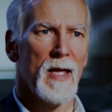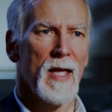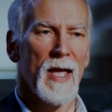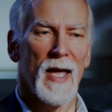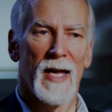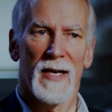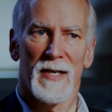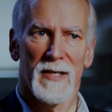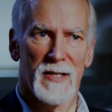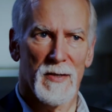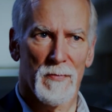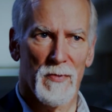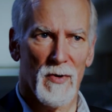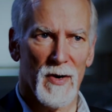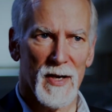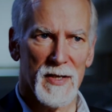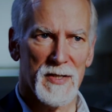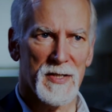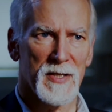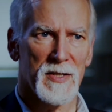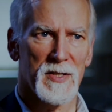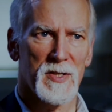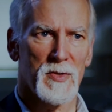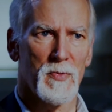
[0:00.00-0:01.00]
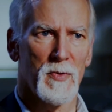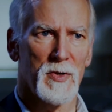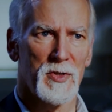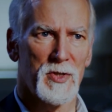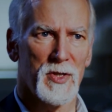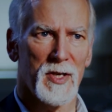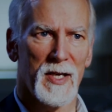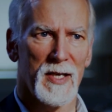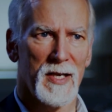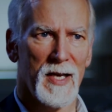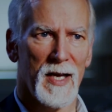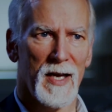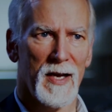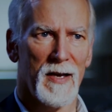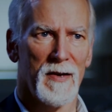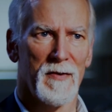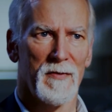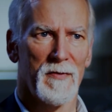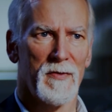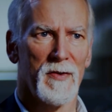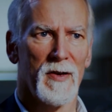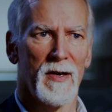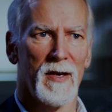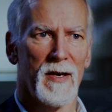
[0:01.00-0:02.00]
antidepressants, which can
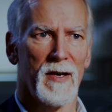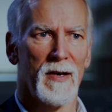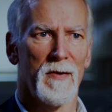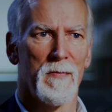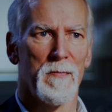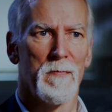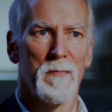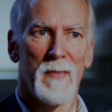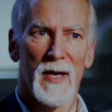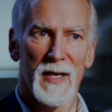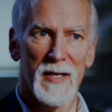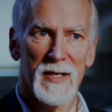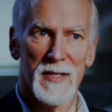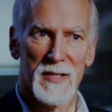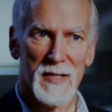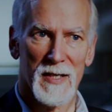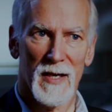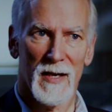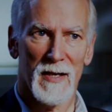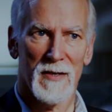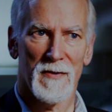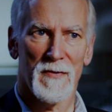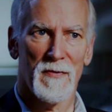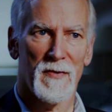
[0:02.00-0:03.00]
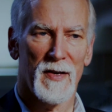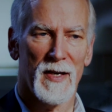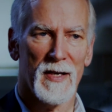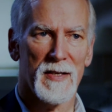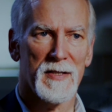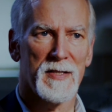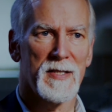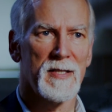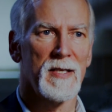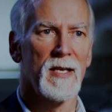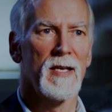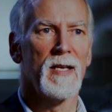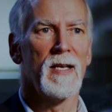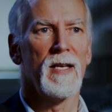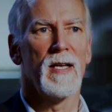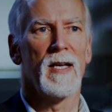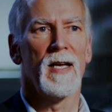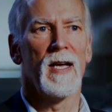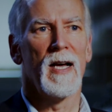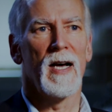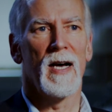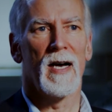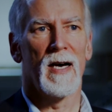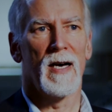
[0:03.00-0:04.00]
have uh, many side effects
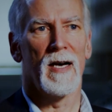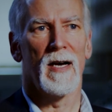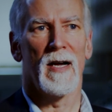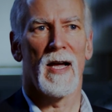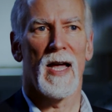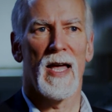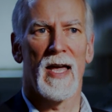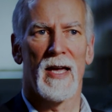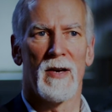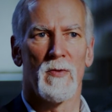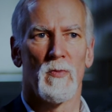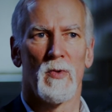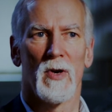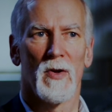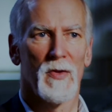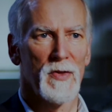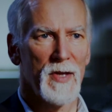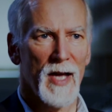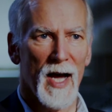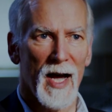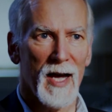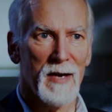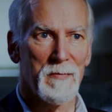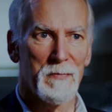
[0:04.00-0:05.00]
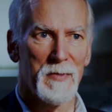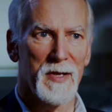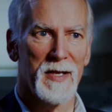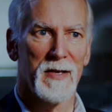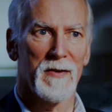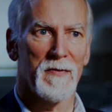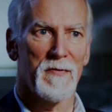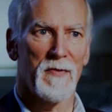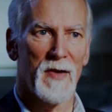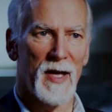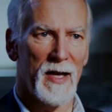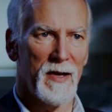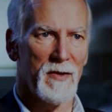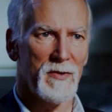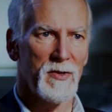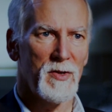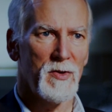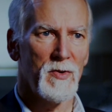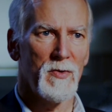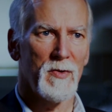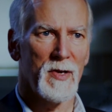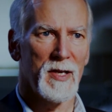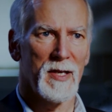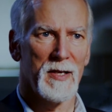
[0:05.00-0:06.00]
uh, and will not be of
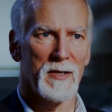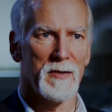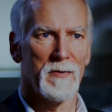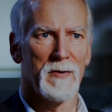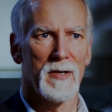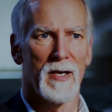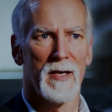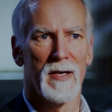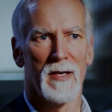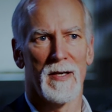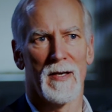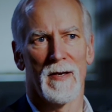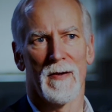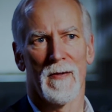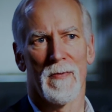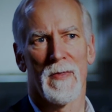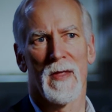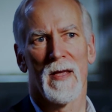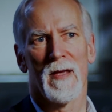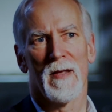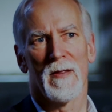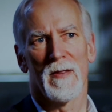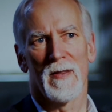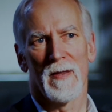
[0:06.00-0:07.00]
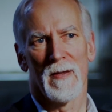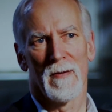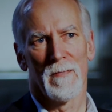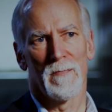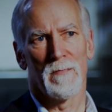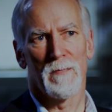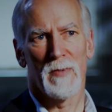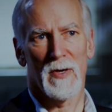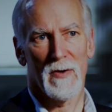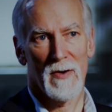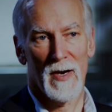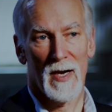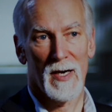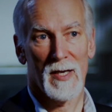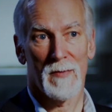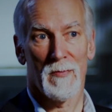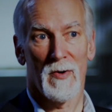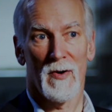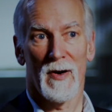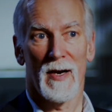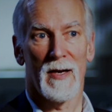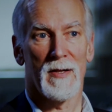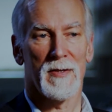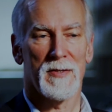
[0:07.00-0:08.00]
value in periodic
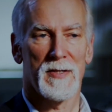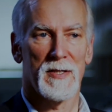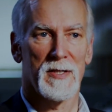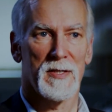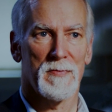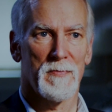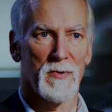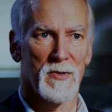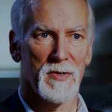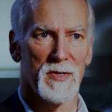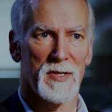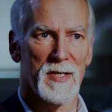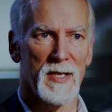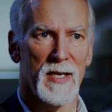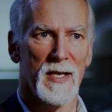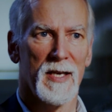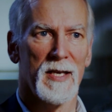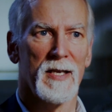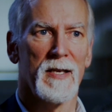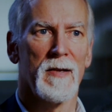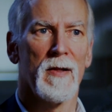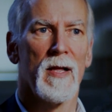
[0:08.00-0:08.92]
paralysis per se.